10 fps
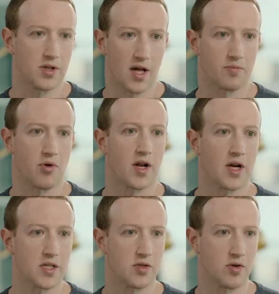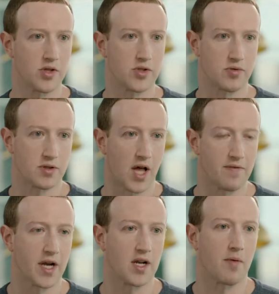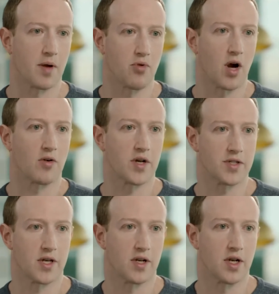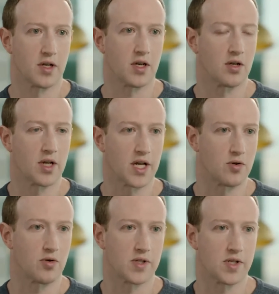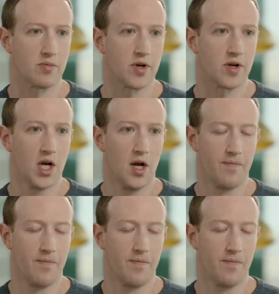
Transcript: a lot of products. So it's a lot of economic progress and can get towards some of the